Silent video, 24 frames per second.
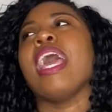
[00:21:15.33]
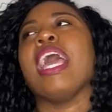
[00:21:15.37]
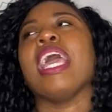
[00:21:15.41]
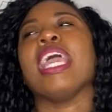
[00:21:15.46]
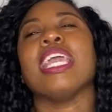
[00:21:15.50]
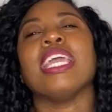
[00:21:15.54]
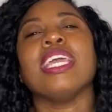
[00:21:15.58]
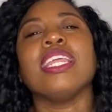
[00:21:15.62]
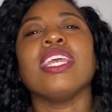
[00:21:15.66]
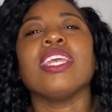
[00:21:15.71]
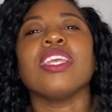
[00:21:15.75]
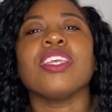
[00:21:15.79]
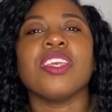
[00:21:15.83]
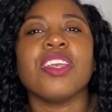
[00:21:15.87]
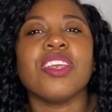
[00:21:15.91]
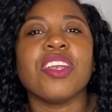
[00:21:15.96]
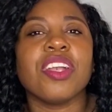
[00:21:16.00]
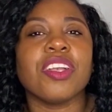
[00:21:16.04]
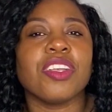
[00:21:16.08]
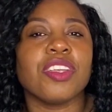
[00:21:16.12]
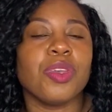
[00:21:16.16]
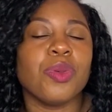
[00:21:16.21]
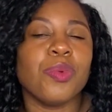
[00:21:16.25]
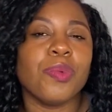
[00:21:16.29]
in a year
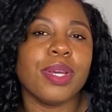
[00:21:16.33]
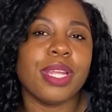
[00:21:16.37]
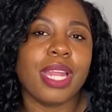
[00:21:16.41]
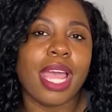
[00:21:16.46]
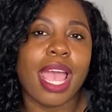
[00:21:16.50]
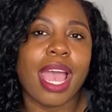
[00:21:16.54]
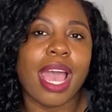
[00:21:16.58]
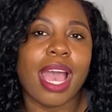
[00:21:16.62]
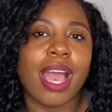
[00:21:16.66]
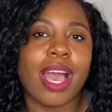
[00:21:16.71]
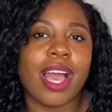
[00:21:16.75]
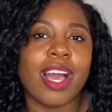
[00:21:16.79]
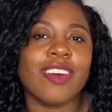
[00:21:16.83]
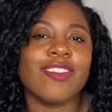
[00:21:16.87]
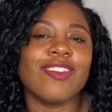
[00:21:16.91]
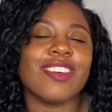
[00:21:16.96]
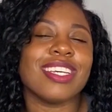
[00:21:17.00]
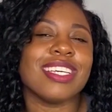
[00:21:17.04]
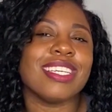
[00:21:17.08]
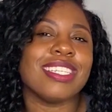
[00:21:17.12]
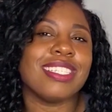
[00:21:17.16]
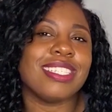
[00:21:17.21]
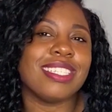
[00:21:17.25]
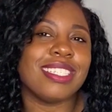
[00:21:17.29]
you would have
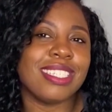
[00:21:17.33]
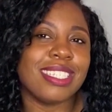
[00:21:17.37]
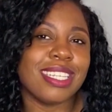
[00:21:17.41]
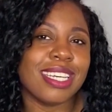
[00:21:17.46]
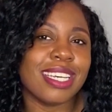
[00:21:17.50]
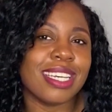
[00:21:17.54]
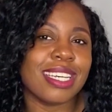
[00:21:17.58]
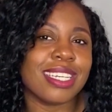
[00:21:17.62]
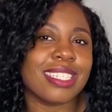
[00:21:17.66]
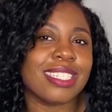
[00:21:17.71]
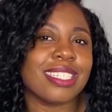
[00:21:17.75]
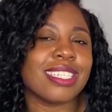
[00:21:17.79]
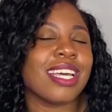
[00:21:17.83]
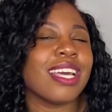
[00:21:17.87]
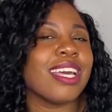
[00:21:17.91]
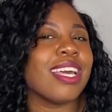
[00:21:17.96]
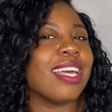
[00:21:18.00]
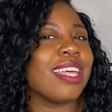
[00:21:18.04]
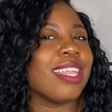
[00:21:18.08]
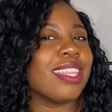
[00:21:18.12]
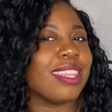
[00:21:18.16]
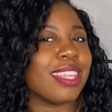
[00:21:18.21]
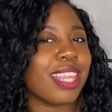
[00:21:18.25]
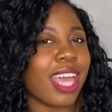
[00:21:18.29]

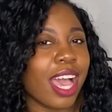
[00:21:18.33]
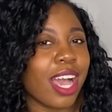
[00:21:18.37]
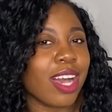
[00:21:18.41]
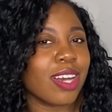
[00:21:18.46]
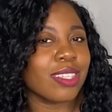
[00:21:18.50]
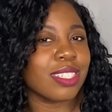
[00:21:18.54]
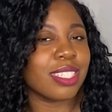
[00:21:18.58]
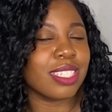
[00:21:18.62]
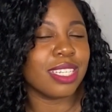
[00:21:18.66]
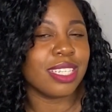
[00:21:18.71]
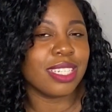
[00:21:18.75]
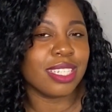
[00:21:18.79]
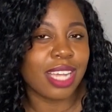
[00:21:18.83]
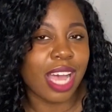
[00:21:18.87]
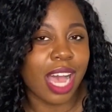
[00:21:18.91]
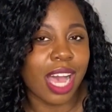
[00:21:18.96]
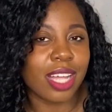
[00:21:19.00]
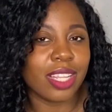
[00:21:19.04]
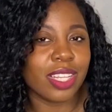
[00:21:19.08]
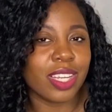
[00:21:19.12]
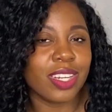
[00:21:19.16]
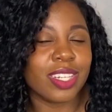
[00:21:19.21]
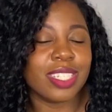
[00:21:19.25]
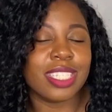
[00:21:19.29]

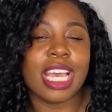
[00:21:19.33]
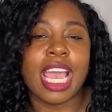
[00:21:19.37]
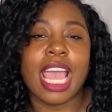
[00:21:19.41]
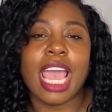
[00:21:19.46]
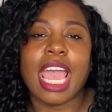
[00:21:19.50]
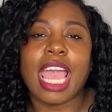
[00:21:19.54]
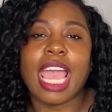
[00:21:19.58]
$6,000.